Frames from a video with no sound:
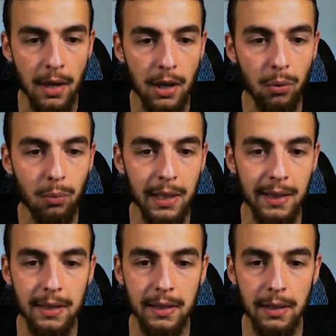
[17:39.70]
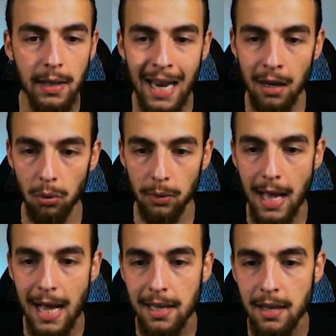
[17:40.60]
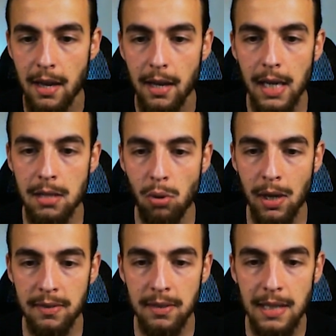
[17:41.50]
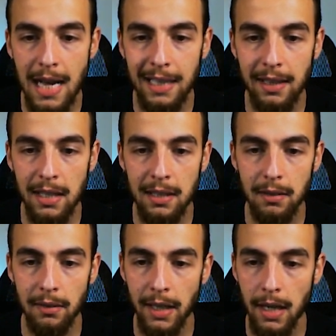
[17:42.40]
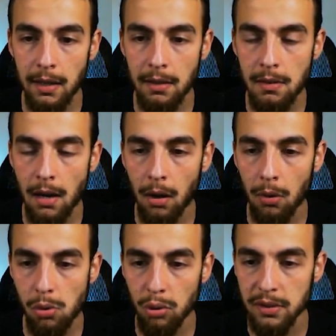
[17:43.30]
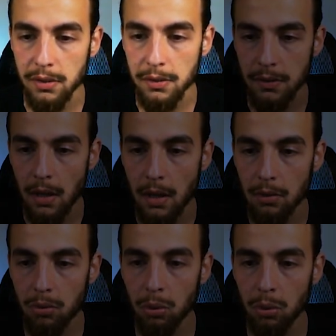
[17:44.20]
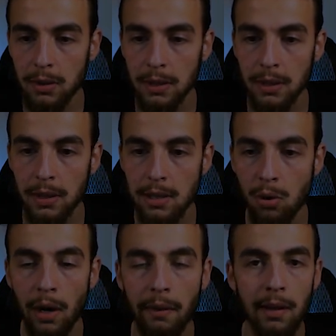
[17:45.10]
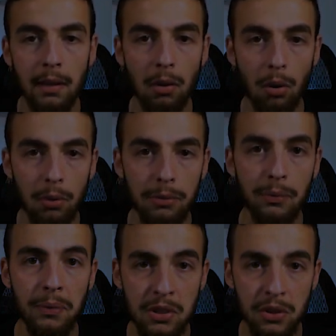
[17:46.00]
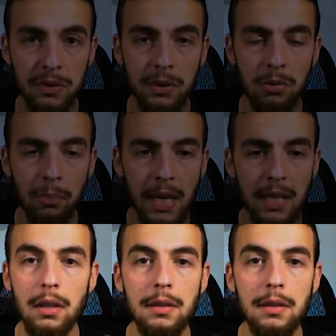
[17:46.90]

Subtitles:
with the anchor tag, and you can see that it leads our users to the URL of register page.